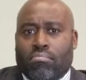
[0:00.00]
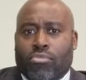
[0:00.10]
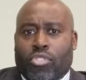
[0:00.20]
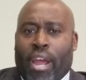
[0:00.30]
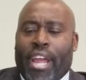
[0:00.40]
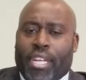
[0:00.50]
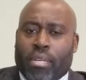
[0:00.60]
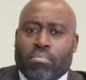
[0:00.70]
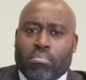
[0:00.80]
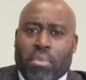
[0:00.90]
trained
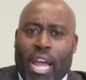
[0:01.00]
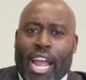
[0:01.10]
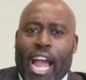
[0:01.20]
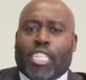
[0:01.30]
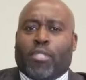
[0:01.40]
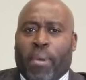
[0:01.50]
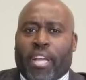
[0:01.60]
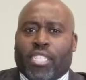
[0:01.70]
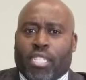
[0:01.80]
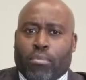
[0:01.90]
them, like I
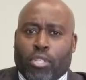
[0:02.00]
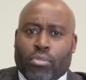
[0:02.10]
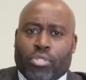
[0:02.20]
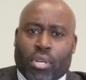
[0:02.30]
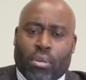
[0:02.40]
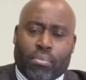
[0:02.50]
expected them to do so.